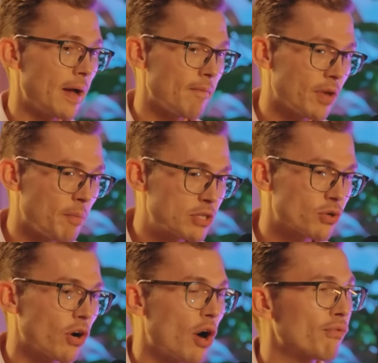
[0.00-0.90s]
make
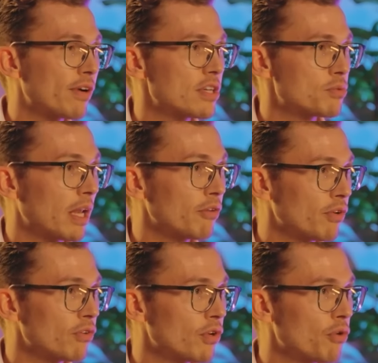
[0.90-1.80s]
sure our offer is
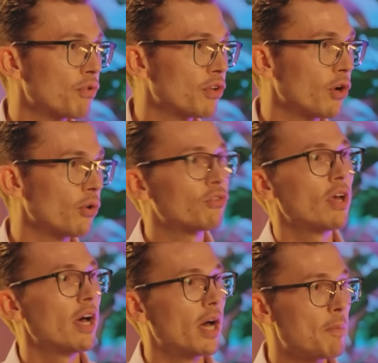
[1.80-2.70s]
relevant, for those
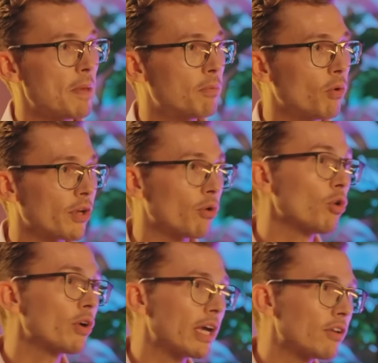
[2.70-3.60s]
people,
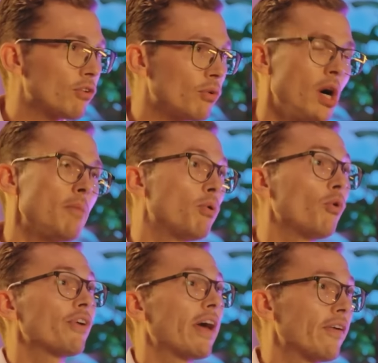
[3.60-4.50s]
looking to pull
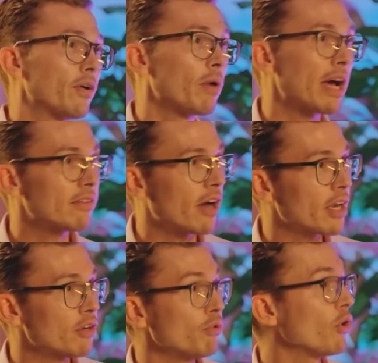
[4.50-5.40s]
together the right
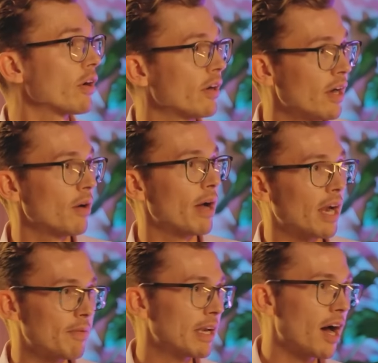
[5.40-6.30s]
kind of look, right?
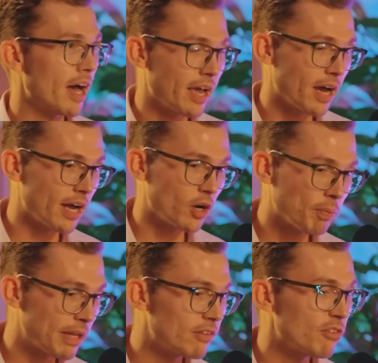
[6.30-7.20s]
I mean, I know
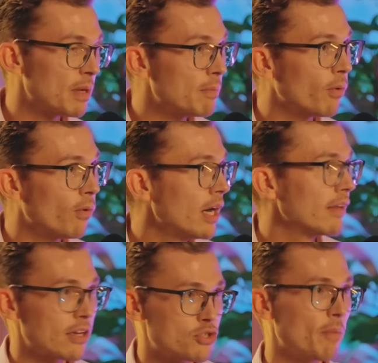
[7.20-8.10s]
plenty of people
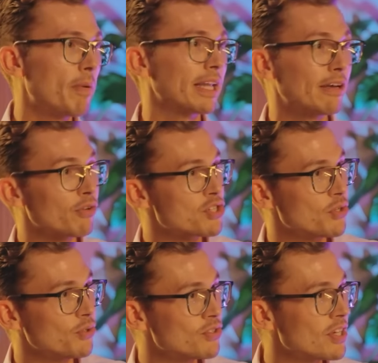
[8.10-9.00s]
that drop by Level
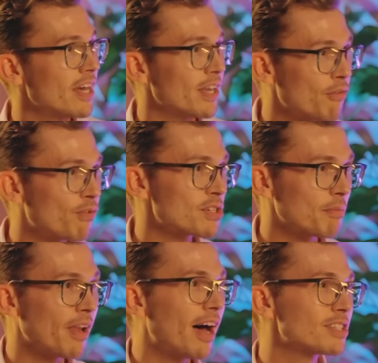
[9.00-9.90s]
Shoes, for some
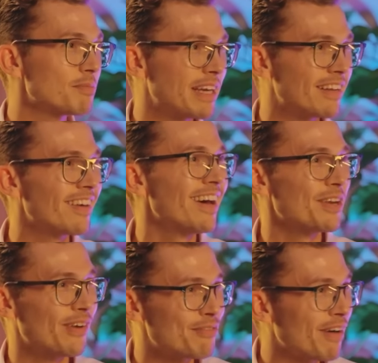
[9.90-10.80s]
last minute,
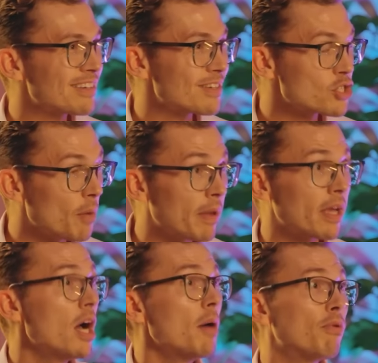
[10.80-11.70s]
advice and shopping
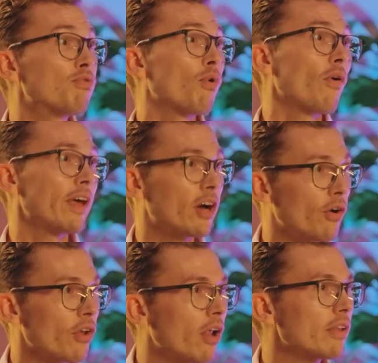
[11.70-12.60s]
before they go
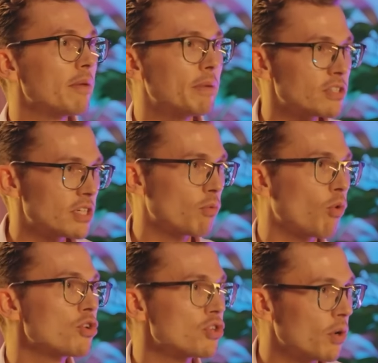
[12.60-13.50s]
on holiday because their
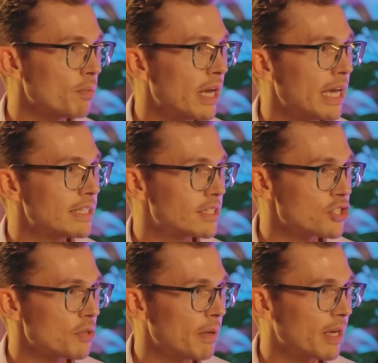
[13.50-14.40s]
wardrobe is
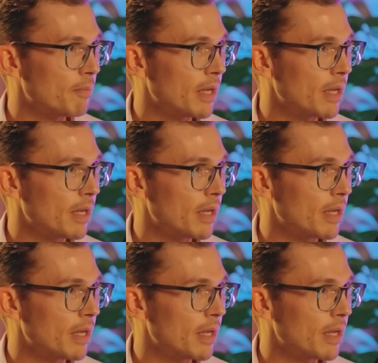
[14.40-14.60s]
such a big